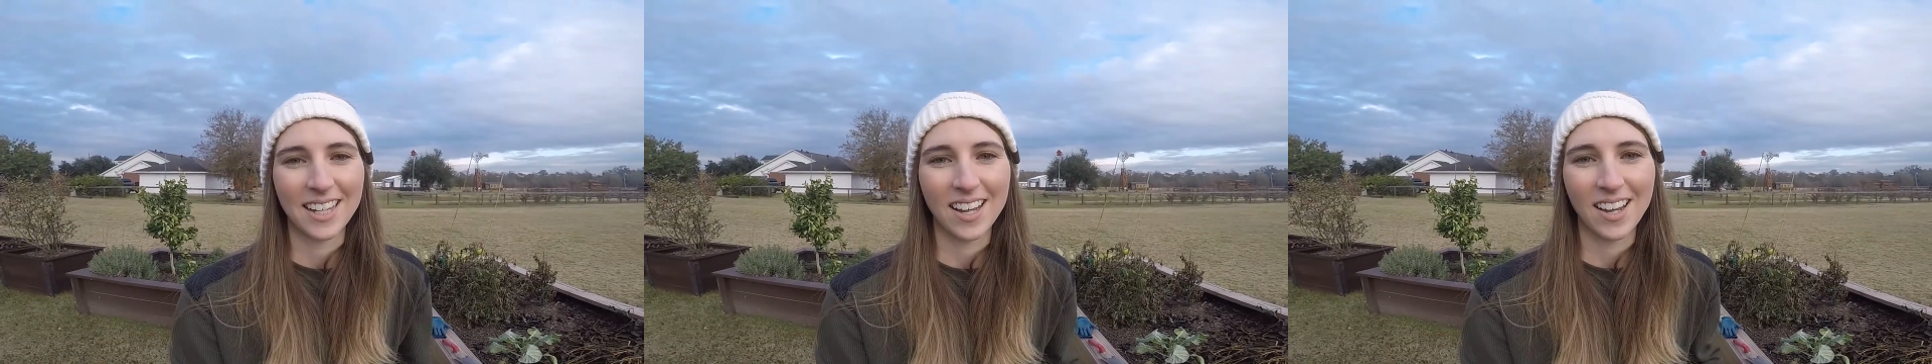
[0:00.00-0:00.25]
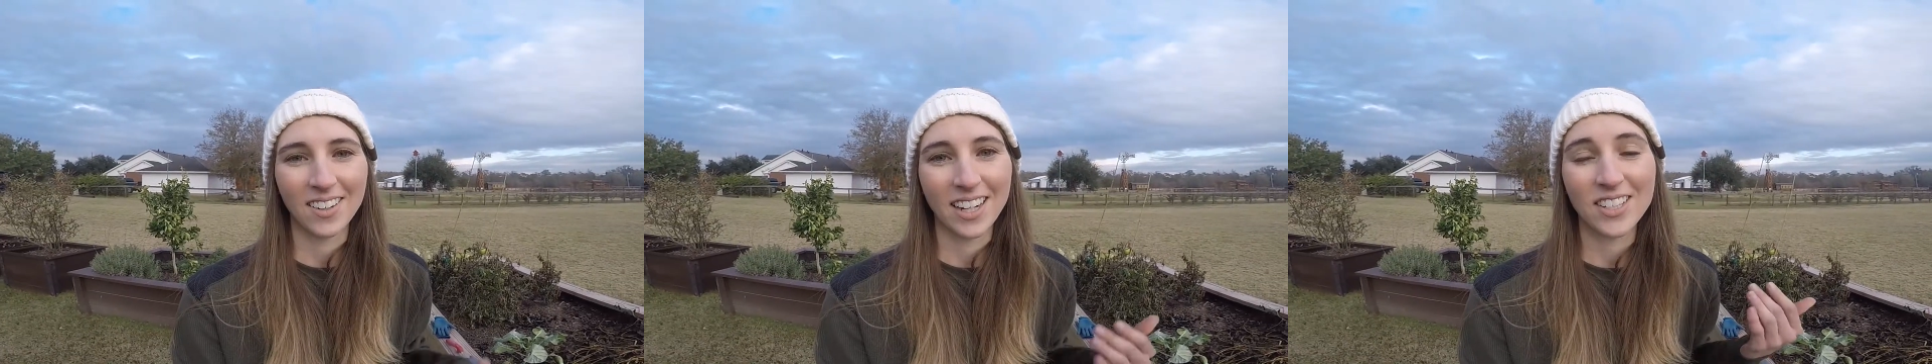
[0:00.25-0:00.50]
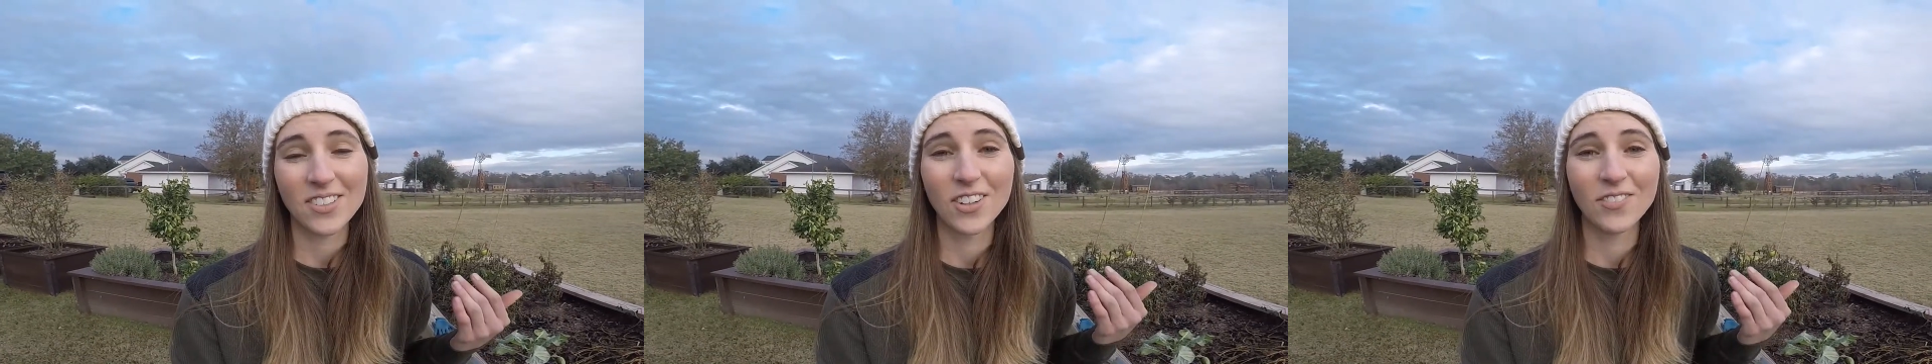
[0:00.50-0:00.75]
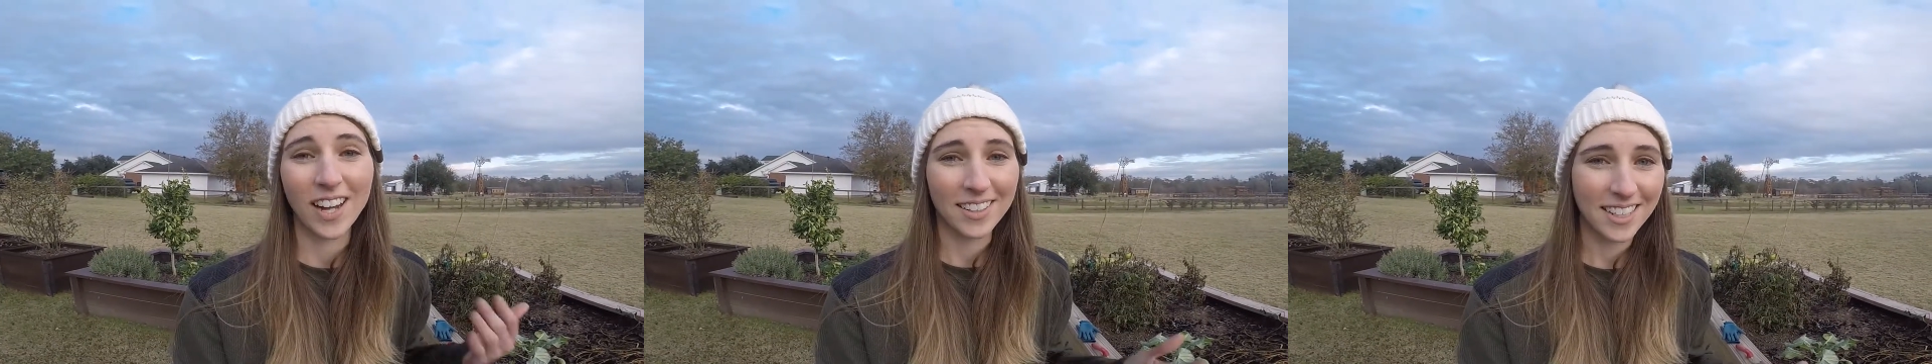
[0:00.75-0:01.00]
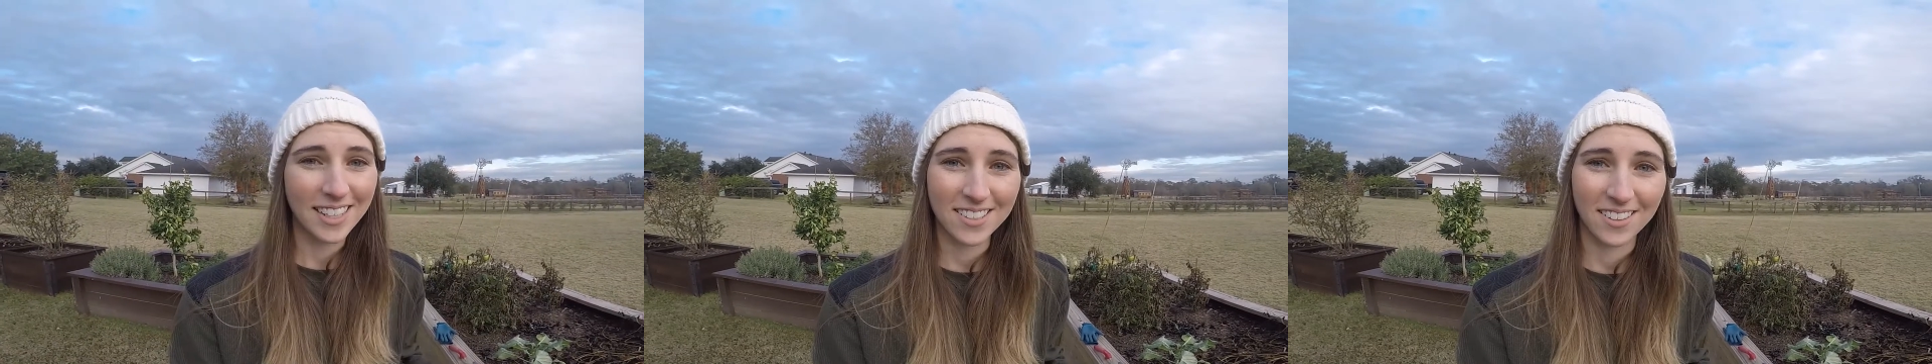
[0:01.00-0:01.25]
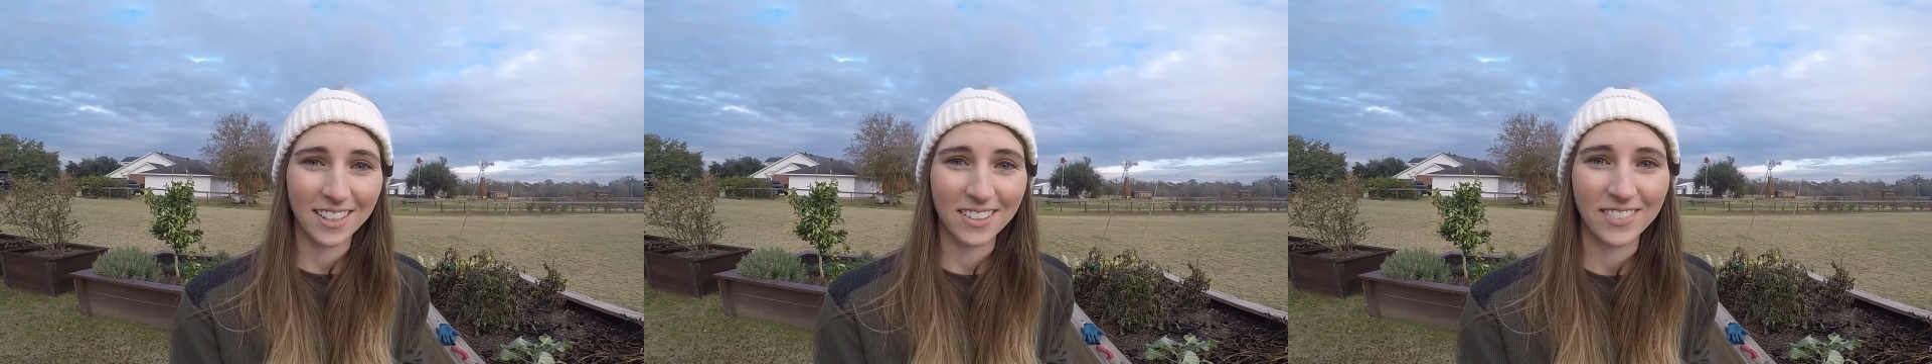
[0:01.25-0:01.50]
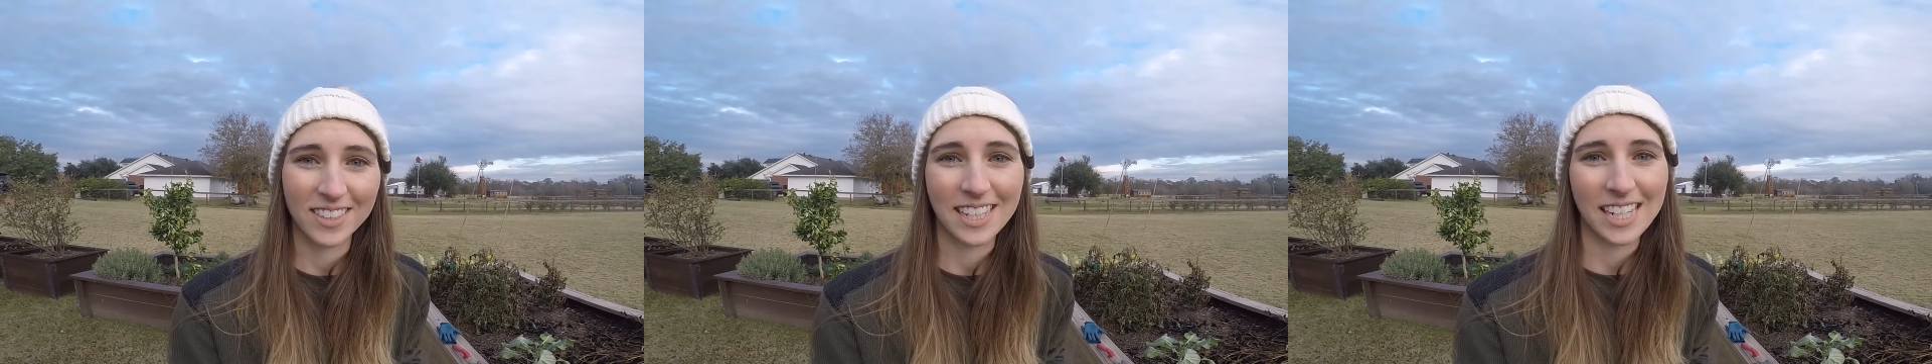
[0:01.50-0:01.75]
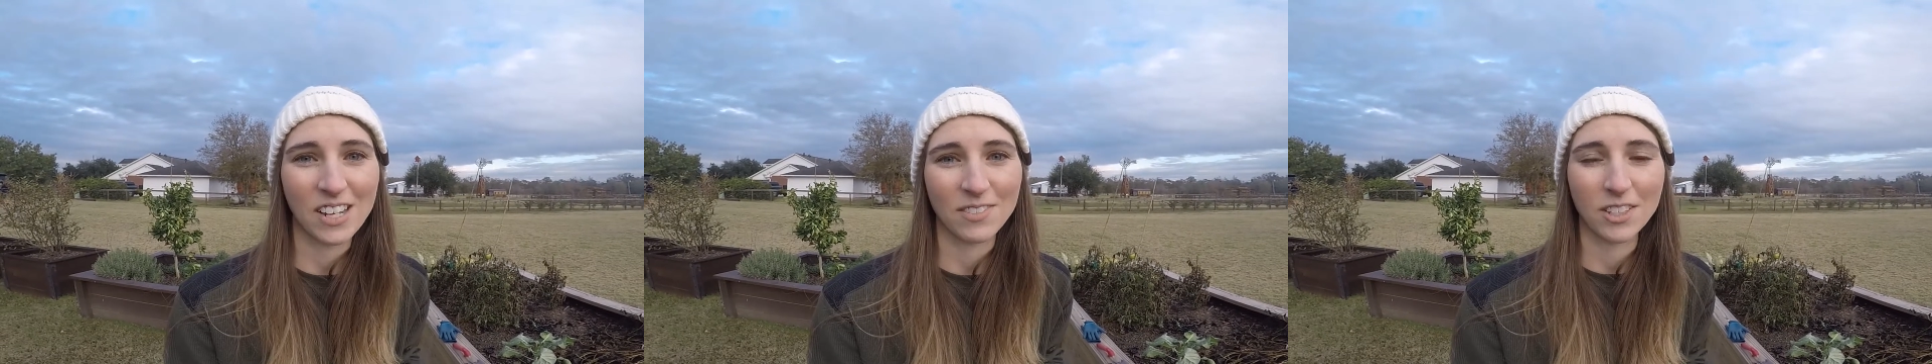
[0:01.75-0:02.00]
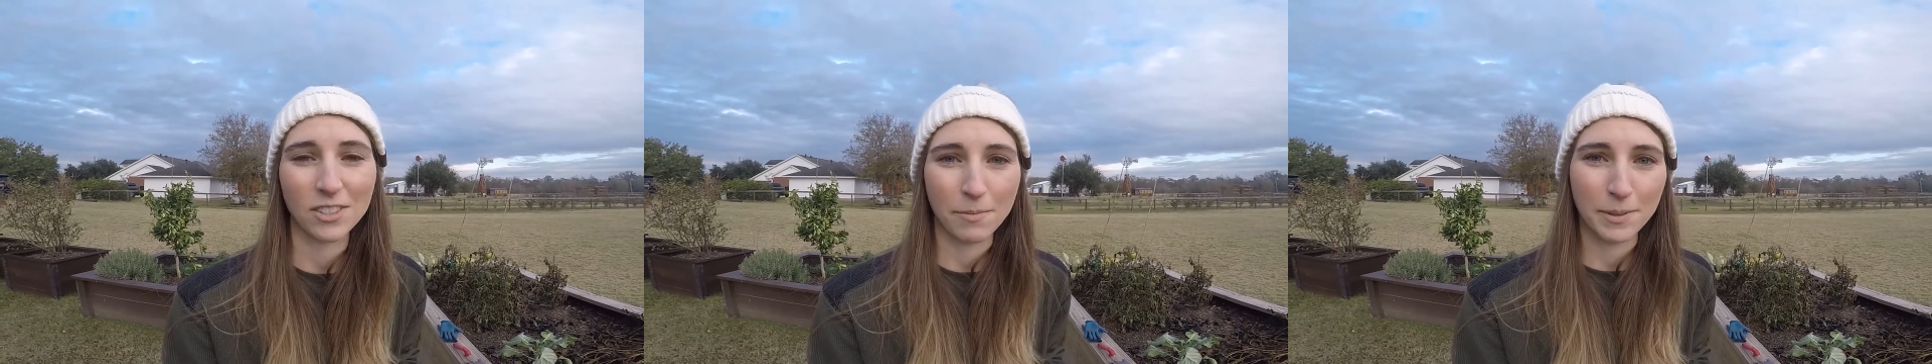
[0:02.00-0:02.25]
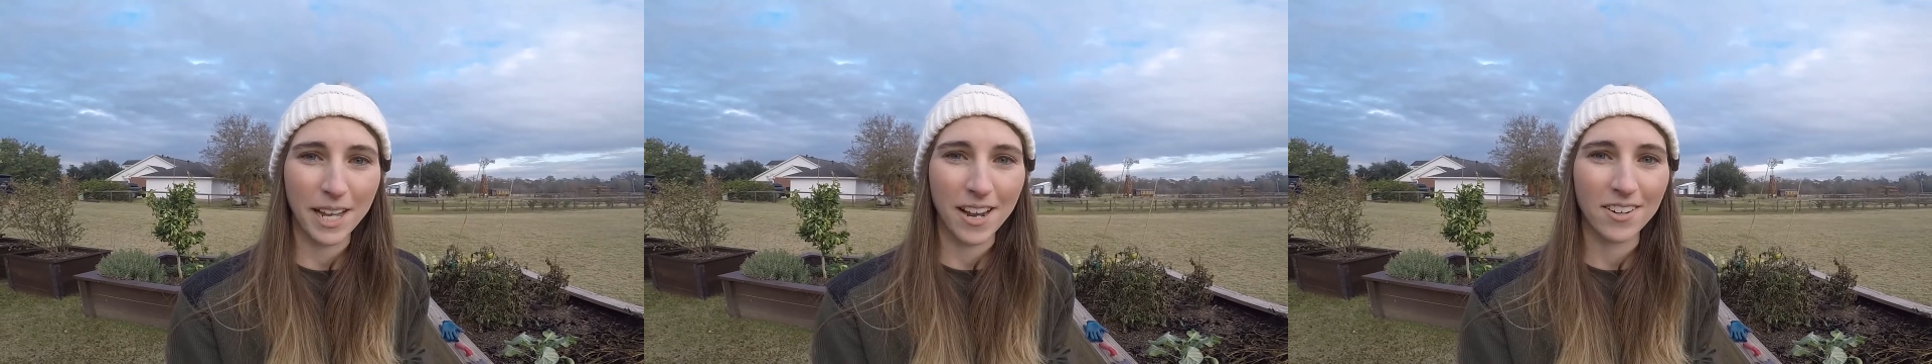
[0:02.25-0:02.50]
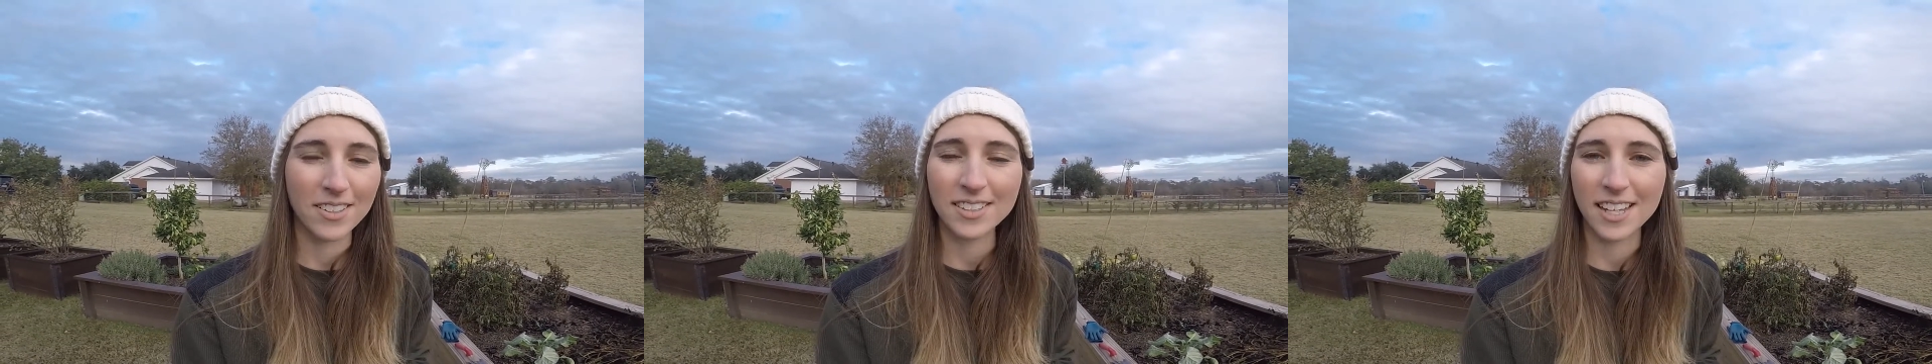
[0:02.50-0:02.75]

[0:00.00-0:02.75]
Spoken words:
All right, so we're about to get started with digging up the sweet potatoes,